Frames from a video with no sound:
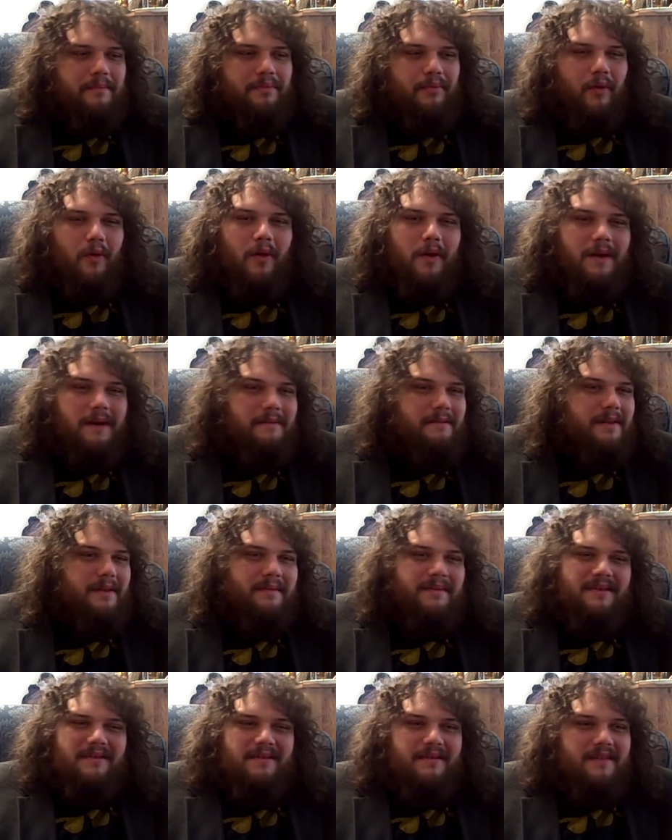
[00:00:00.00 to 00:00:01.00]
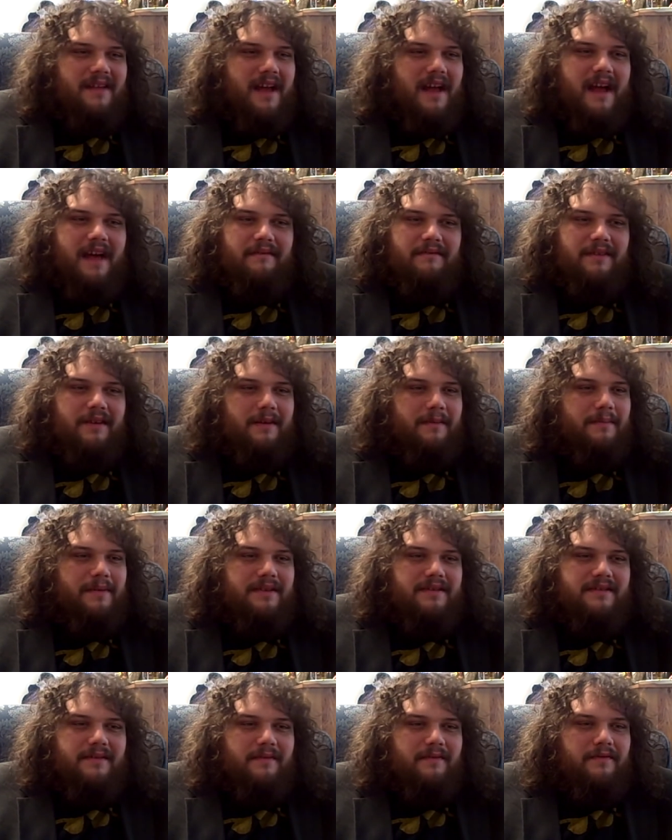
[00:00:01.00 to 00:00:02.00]
boy, have there
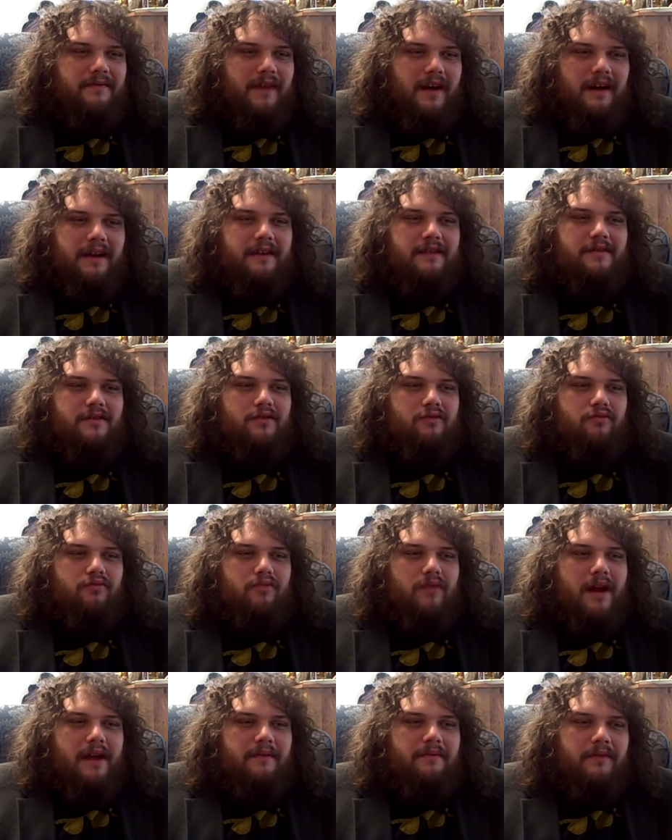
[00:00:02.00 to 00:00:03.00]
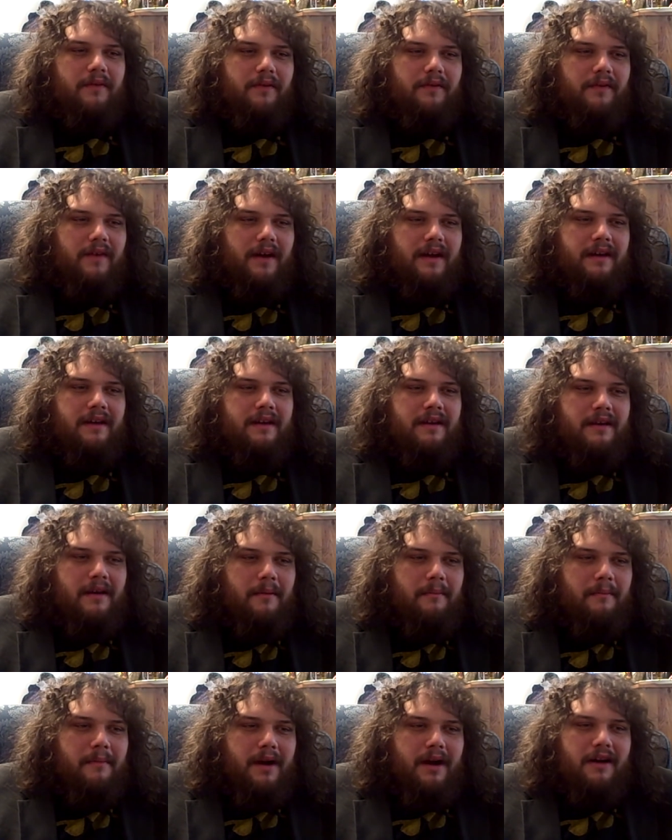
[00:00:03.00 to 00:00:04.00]
been some fucking dreadful fucking
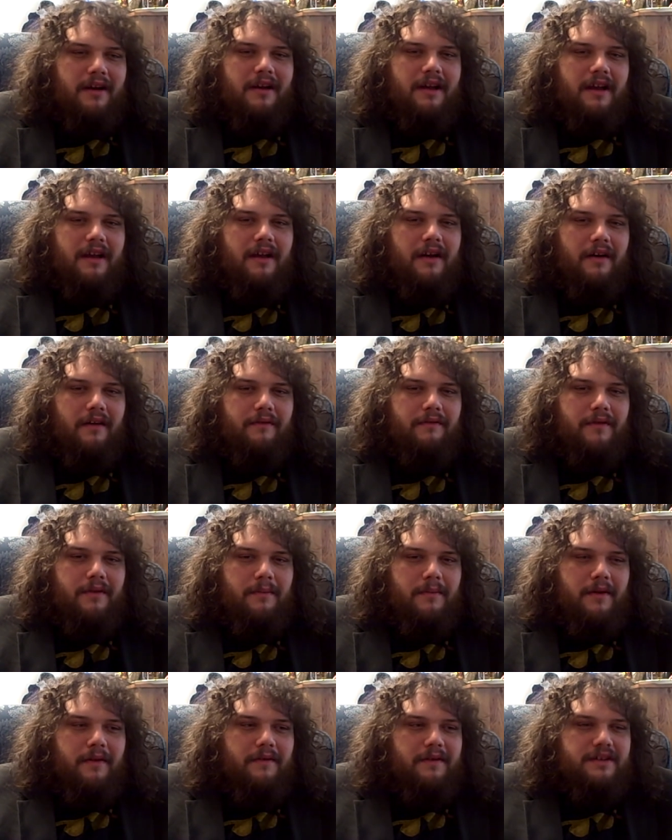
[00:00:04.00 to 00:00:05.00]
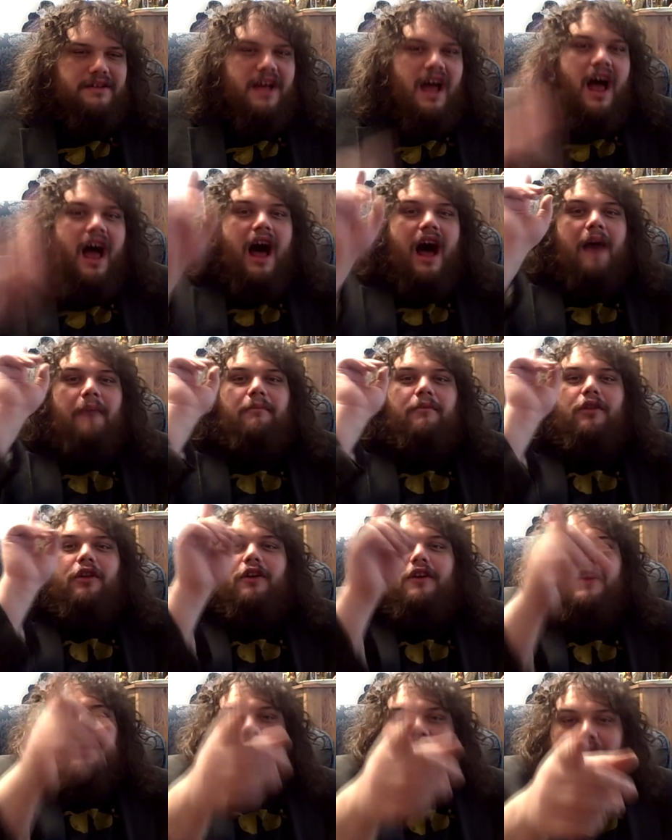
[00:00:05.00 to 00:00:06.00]
American kung fu movies. I'm
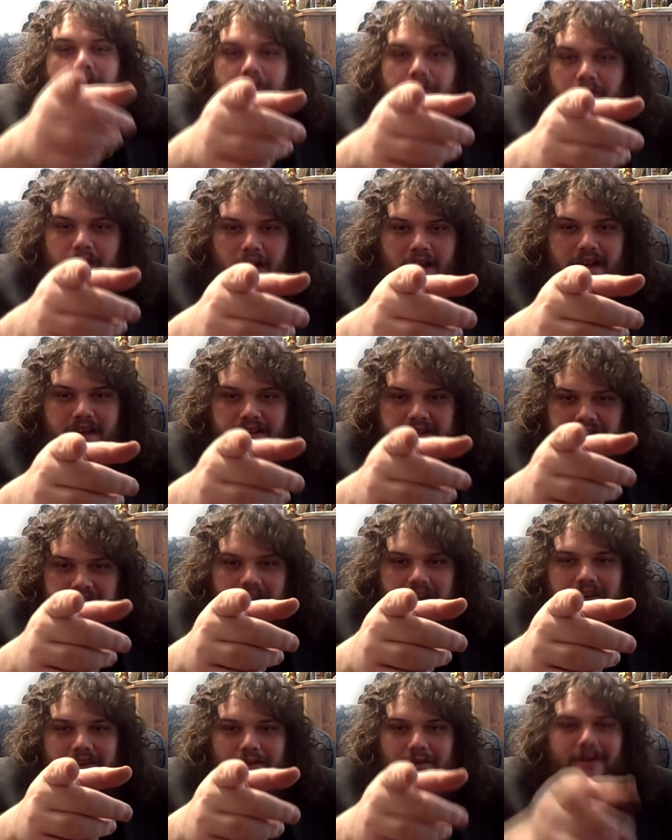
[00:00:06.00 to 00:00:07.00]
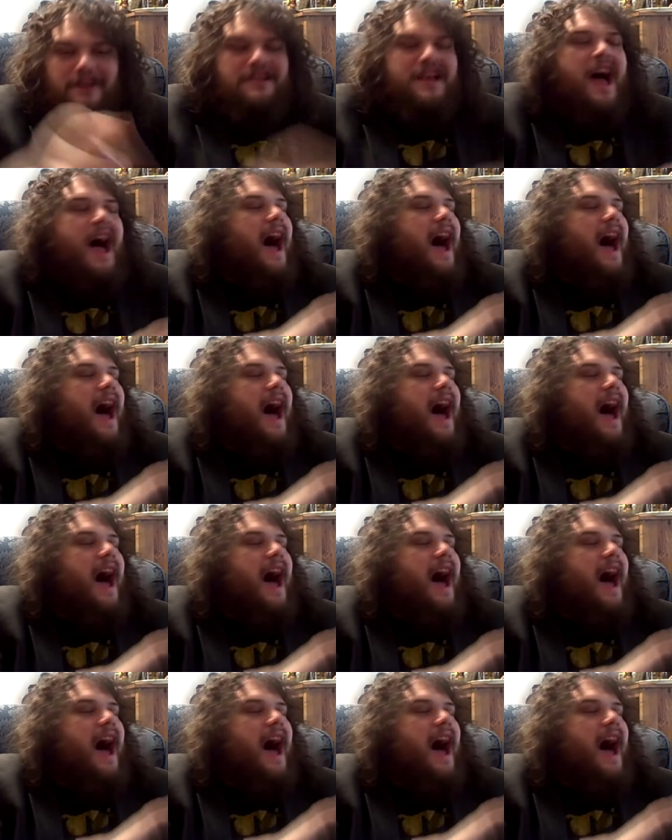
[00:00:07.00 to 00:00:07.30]
looking at you fucking Chuck Norris.